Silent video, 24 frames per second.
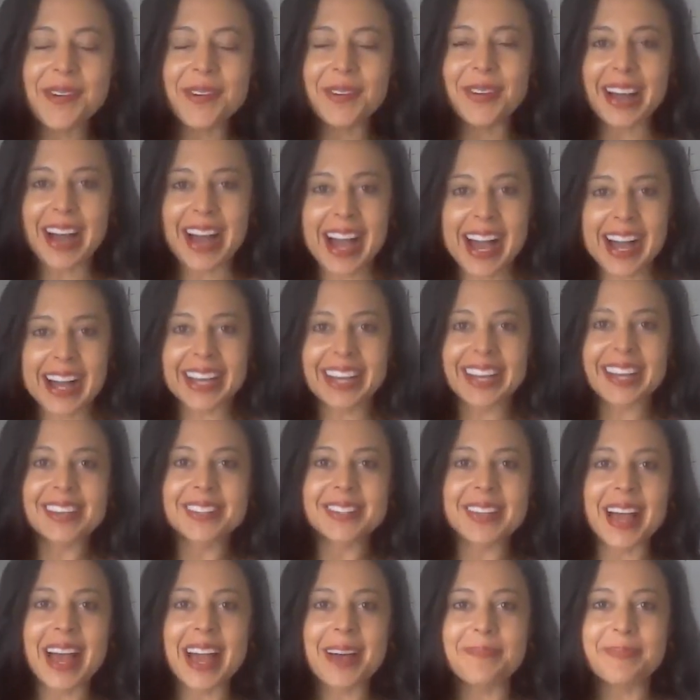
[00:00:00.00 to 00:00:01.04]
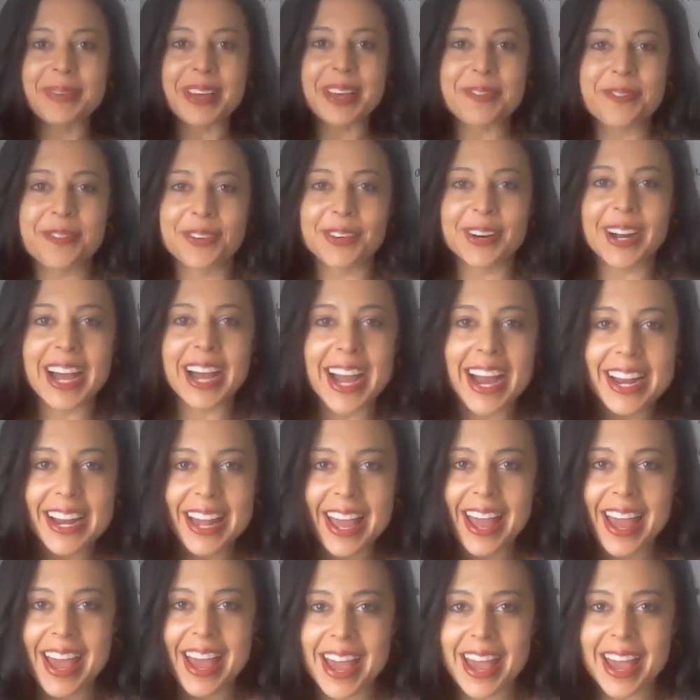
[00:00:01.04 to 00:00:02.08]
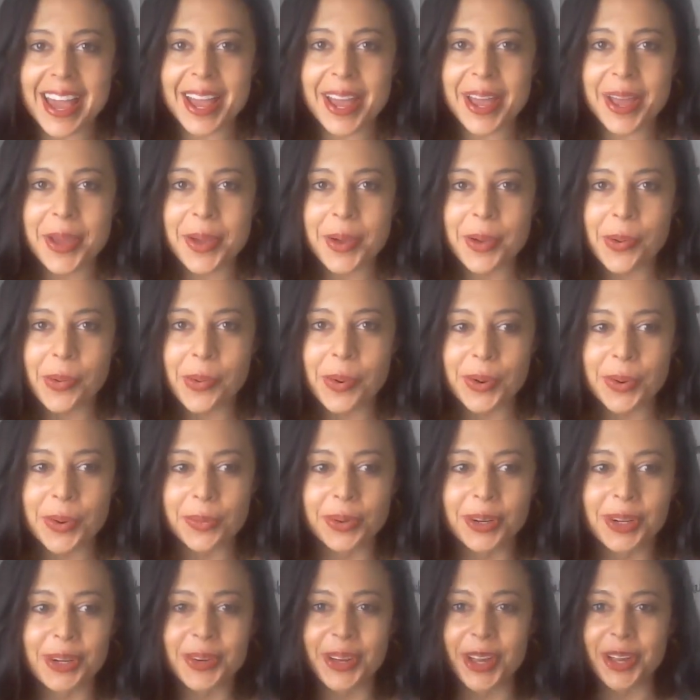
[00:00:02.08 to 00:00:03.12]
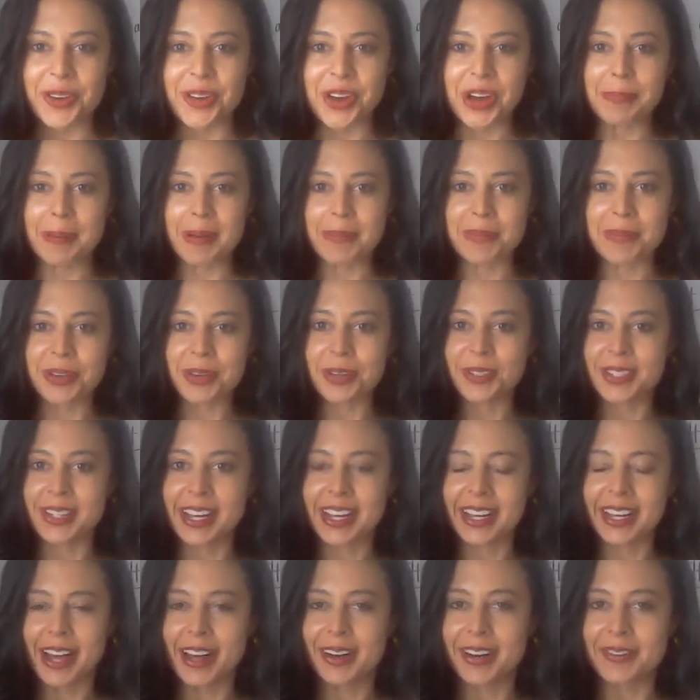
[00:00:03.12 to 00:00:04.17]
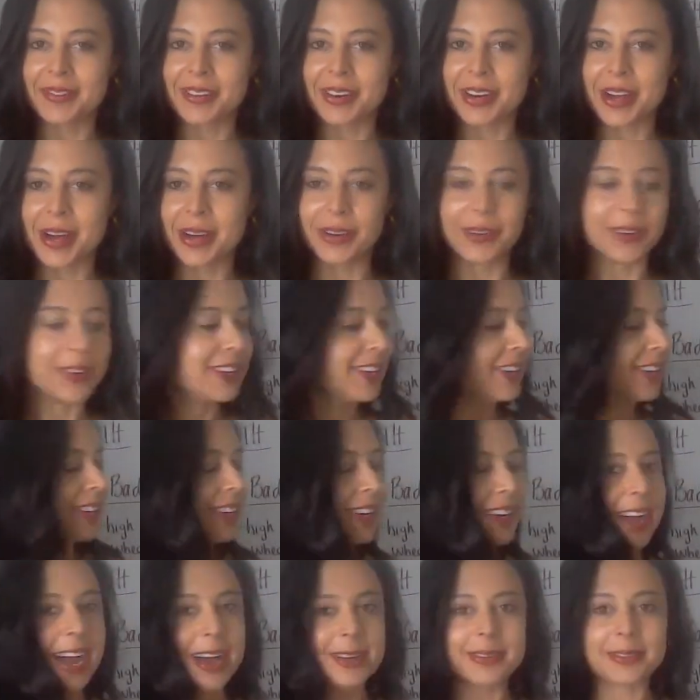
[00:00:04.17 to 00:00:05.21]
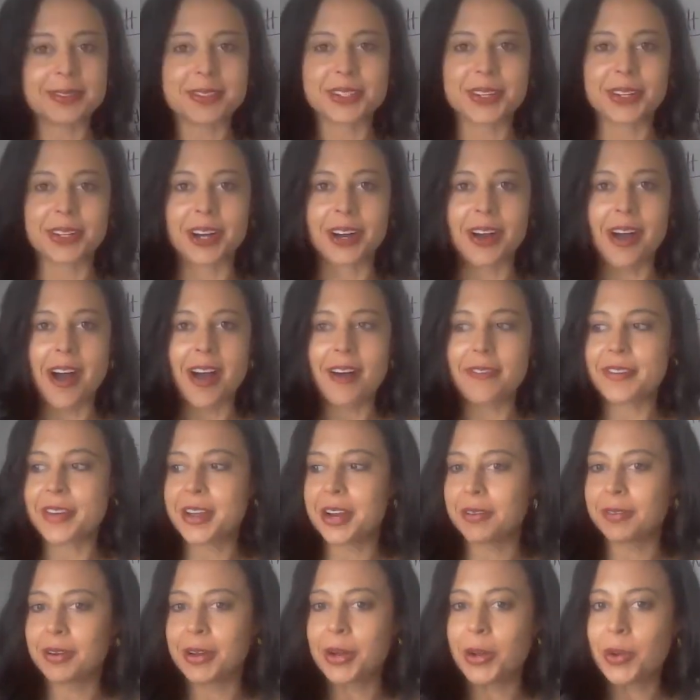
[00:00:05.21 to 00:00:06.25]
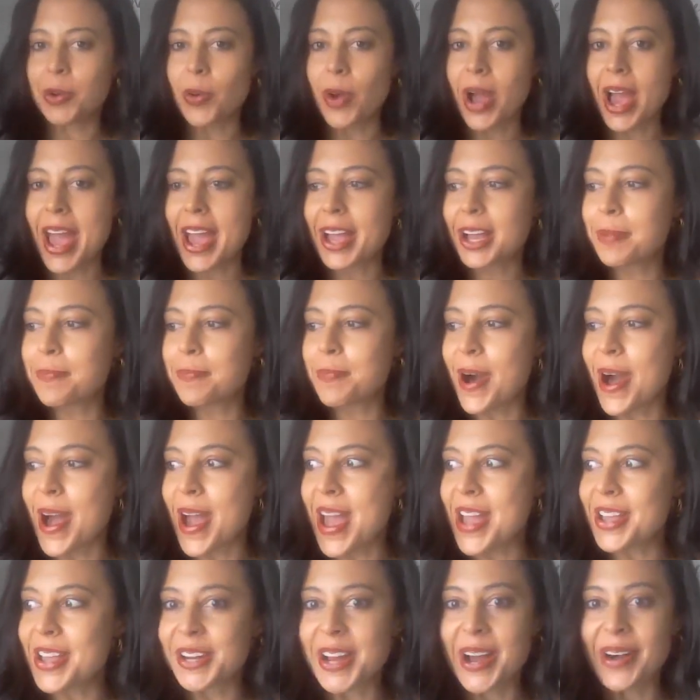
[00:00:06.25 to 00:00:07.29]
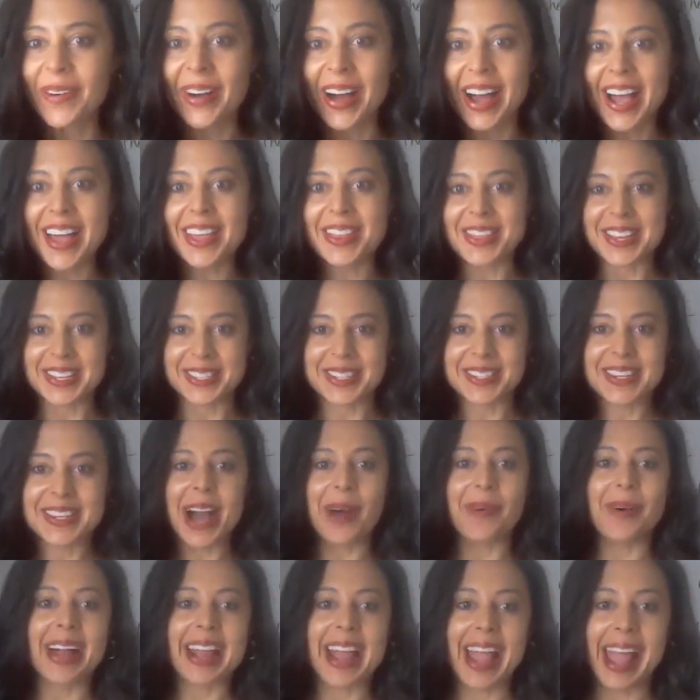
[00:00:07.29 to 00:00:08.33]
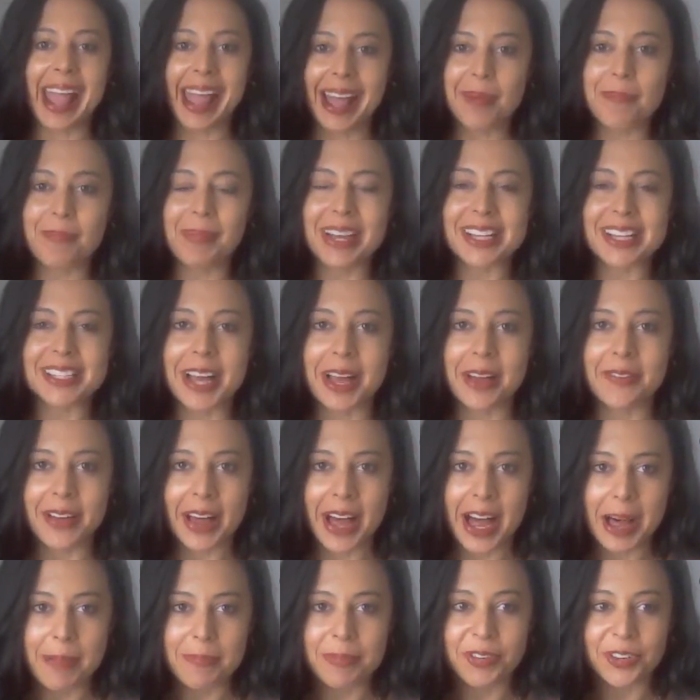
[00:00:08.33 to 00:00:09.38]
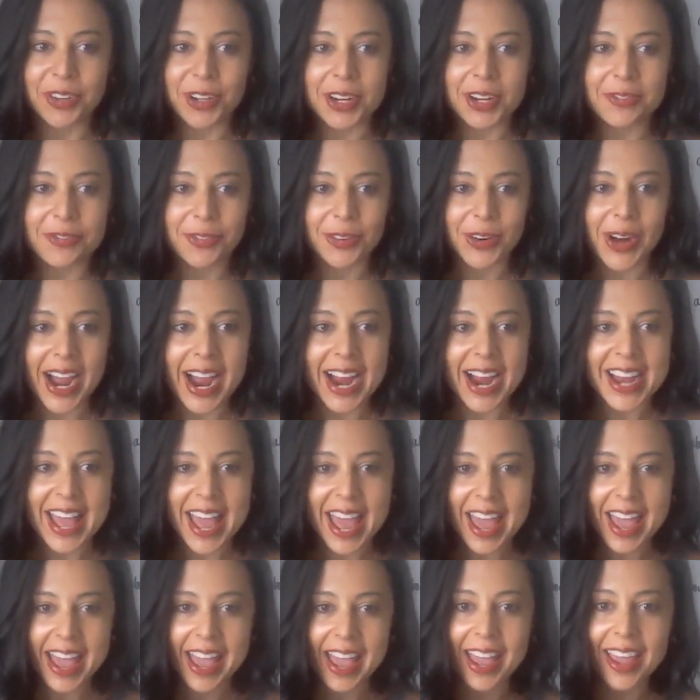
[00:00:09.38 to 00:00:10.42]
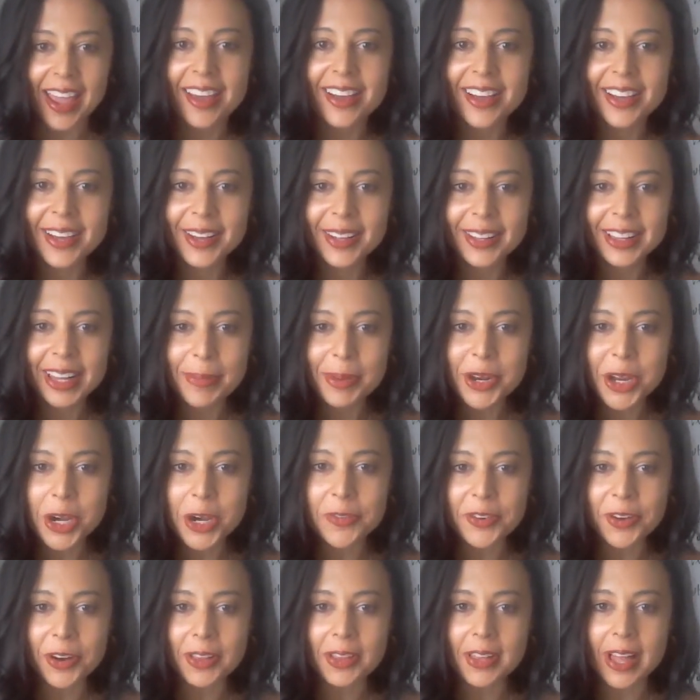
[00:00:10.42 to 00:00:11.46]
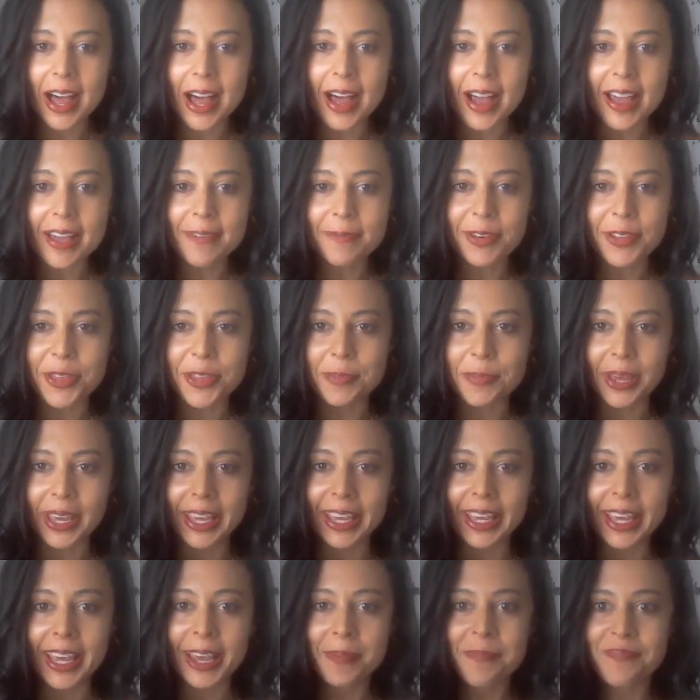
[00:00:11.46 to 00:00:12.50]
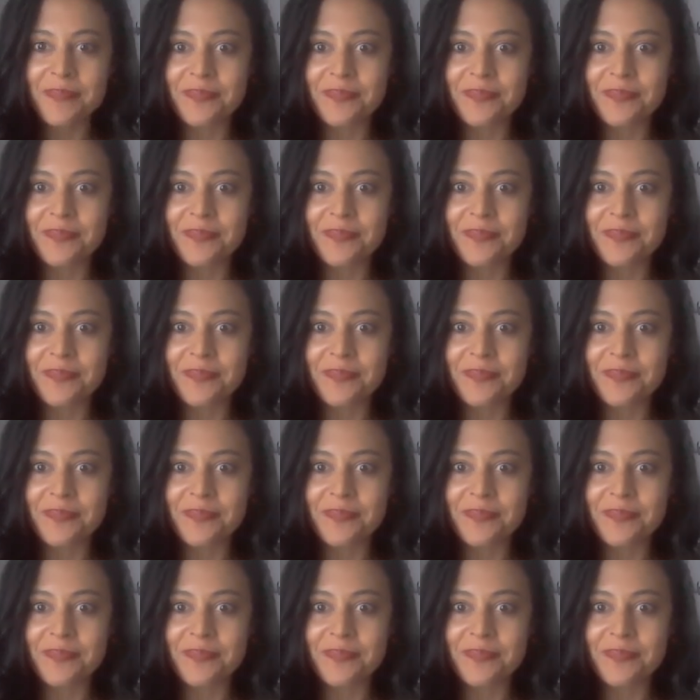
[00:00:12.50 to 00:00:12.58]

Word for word: guys. Happy Friday. Woo woo. Can you hear my music? I don't even know. I was about to turn it off here real quick. But you know what? This is how I amp myself up for a Friday. Let me know if you're live with me.